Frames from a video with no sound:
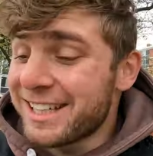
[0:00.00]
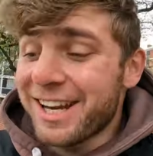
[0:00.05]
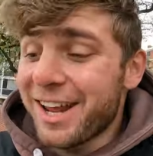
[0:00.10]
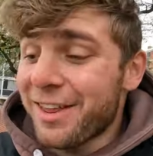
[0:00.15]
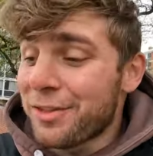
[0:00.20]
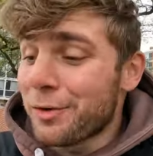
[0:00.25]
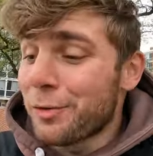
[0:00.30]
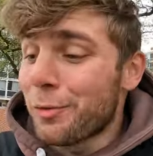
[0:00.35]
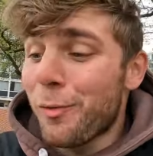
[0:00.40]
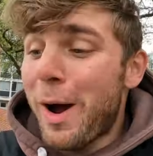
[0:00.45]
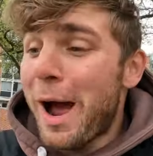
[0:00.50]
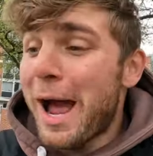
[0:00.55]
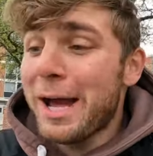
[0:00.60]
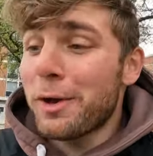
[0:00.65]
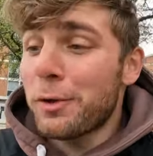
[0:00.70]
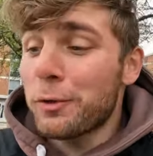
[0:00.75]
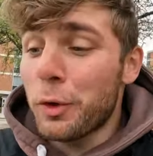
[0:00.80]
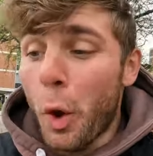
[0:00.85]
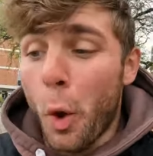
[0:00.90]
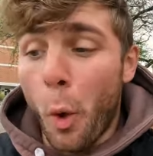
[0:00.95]
another
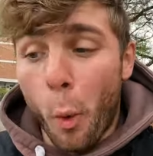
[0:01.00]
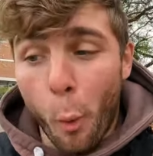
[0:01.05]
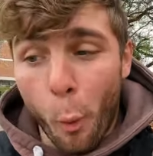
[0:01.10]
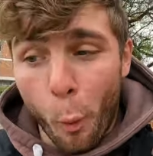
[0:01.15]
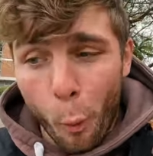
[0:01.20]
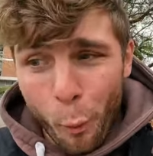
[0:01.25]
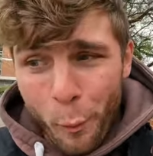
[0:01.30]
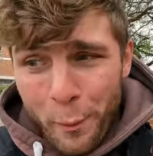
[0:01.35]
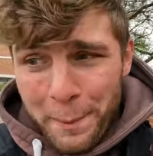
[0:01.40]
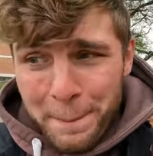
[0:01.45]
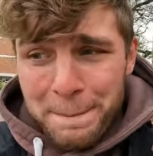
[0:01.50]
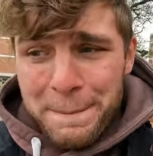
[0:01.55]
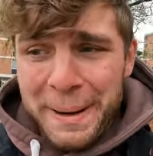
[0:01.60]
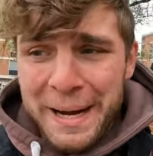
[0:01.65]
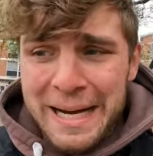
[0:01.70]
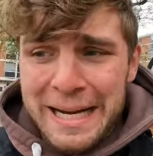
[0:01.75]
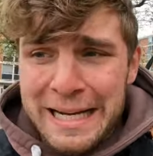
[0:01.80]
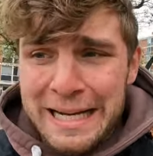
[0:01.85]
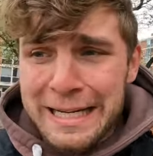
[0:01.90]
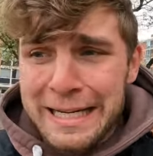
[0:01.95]
wild
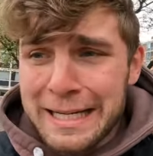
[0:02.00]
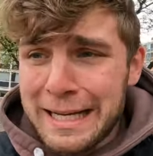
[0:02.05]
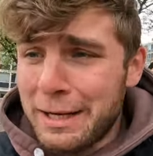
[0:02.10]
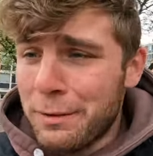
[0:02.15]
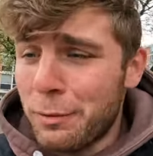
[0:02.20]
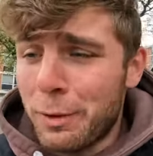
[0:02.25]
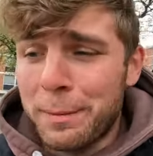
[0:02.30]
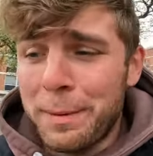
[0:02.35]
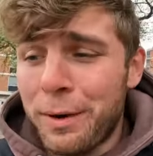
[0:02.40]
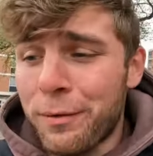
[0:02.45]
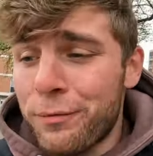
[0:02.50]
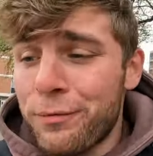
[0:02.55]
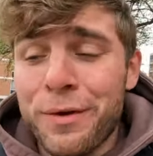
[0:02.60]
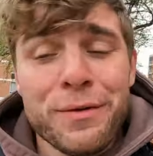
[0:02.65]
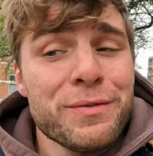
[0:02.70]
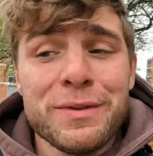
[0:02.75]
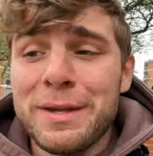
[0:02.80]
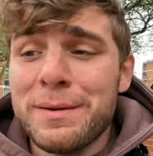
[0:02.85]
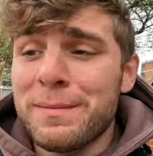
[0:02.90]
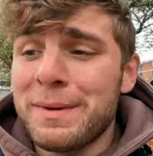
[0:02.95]
wimpod, and we're about
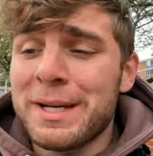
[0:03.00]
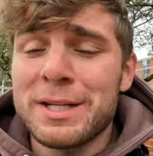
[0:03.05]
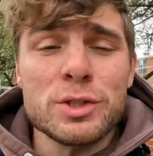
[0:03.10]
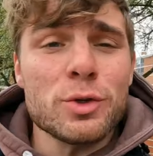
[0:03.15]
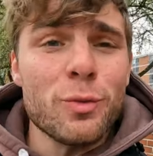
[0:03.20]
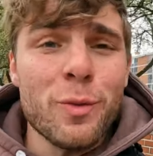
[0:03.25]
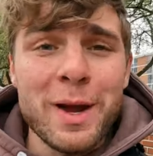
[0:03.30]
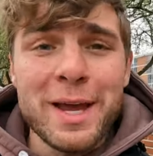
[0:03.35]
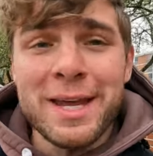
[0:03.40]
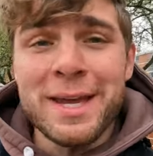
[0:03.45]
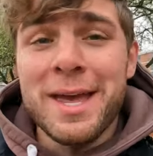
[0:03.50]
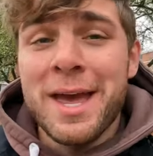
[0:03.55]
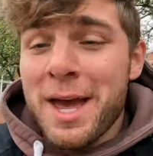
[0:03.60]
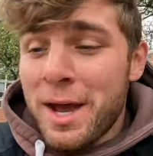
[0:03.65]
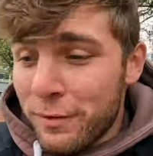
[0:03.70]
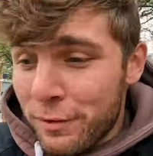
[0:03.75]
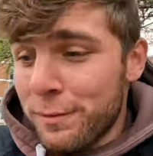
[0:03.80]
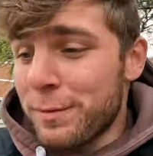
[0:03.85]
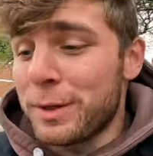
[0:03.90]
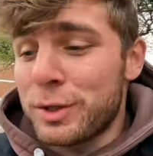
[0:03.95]
15 minutes away
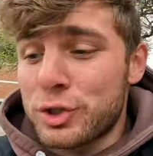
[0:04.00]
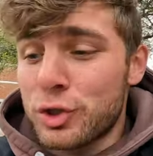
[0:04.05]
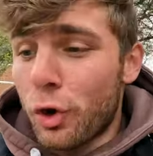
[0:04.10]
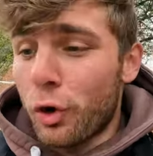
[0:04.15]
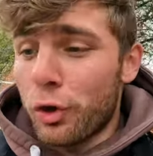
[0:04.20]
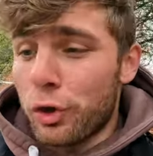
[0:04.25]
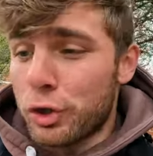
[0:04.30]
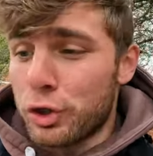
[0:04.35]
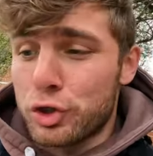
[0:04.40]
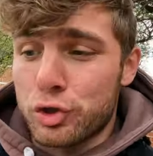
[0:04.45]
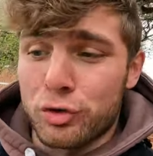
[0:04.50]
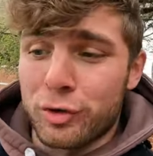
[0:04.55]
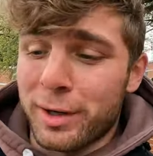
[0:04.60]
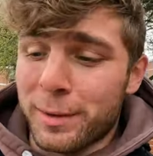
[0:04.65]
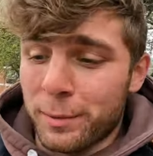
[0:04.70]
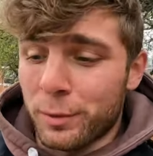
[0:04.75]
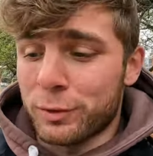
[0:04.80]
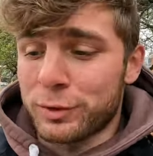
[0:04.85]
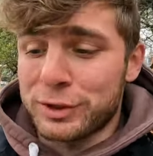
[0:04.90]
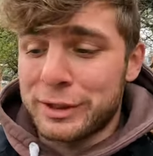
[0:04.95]
from the start of the
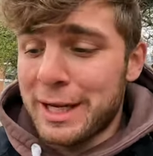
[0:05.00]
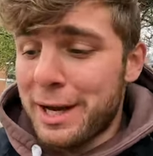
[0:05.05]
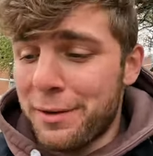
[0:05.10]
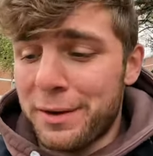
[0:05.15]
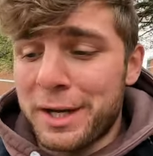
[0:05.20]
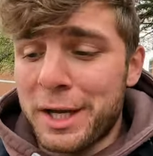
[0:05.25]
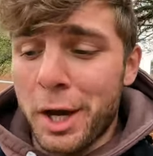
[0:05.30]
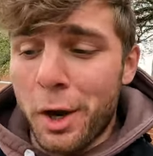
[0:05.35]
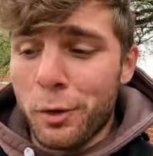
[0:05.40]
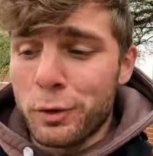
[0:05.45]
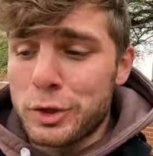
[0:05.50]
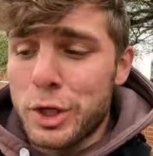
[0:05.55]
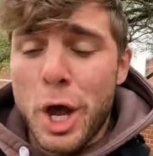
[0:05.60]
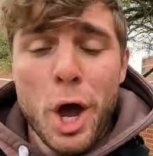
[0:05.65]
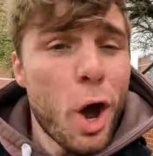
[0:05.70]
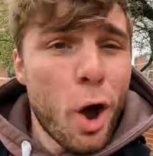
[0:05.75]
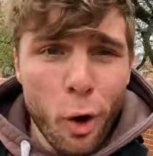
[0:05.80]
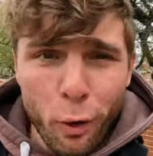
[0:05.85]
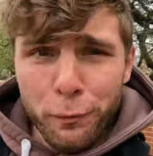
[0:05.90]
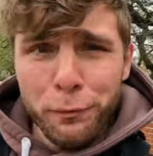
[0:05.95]
stream. We'll see how it goes,
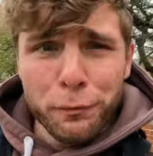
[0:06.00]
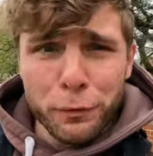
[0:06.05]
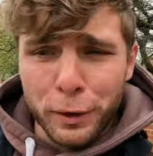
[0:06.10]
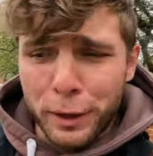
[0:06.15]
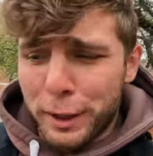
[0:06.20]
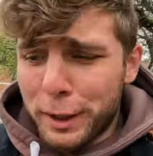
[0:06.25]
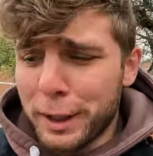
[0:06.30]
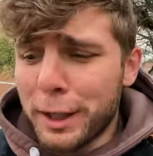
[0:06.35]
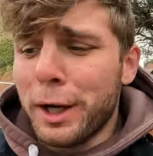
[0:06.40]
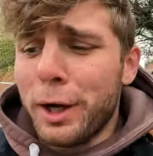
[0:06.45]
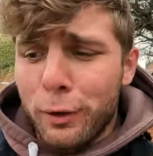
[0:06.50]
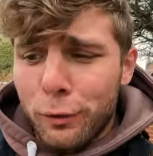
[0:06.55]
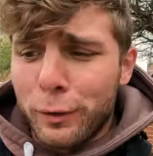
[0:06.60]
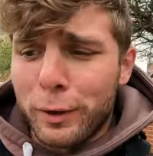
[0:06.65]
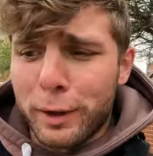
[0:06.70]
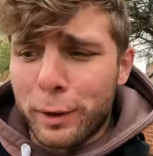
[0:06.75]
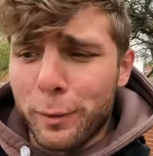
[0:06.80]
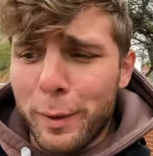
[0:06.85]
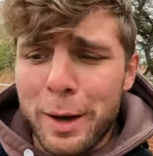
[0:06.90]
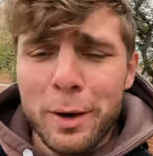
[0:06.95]
hopefully
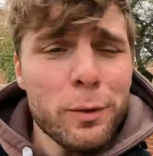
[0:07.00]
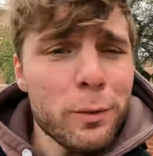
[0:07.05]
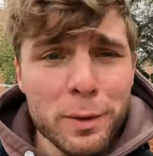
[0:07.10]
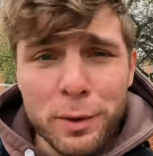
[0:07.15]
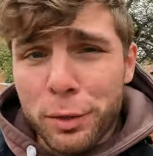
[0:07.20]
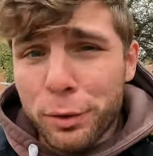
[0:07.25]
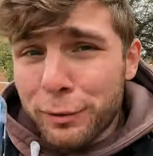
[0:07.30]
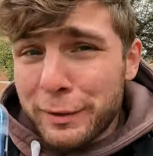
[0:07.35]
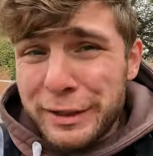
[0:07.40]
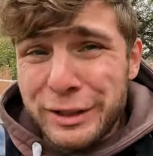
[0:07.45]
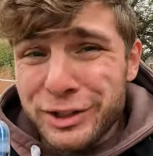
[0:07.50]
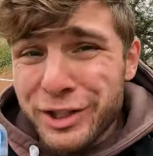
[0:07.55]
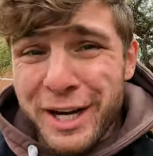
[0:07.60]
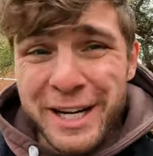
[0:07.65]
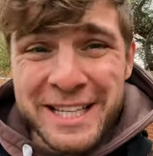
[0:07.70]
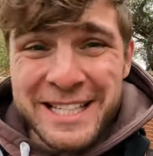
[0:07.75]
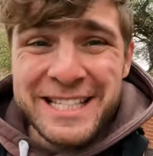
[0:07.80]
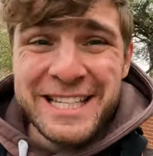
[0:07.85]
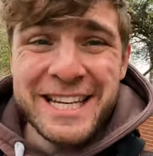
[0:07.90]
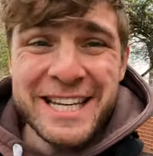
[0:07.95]
really well. We're three
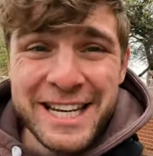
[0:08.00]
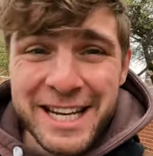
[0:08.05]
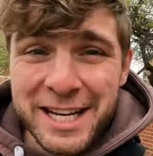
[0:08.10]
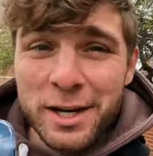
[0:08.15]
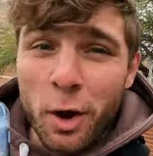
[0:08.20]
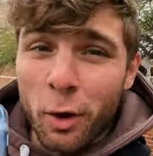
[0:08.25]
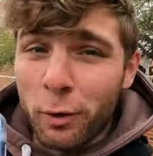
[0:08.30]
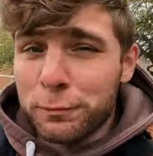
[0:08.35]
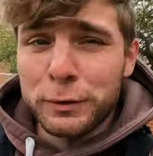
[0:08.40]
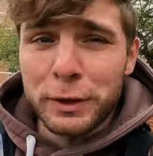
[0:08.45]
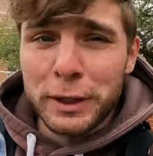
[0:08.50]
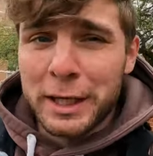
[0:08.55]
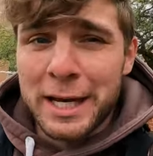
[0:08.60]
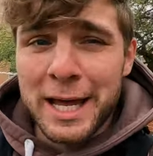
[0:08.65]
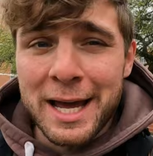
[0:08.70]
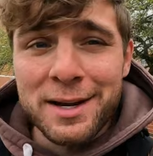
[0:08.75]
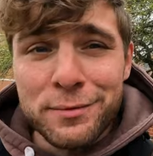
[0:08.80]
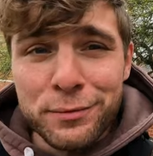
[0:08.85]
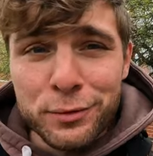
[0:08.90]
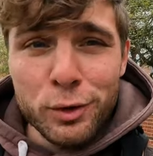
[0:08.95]
shinies in and hopefully gonna
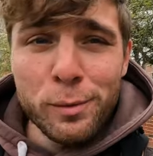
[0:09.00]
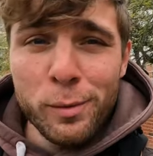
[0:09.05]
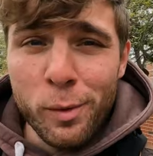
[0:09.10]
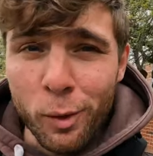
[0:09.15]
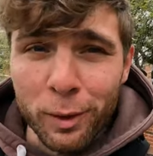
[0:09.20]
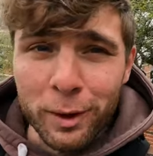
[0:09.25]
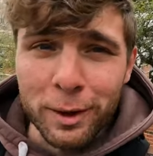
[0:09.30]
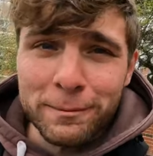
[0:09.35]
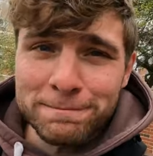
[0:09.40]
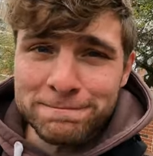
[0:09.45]
add a few more.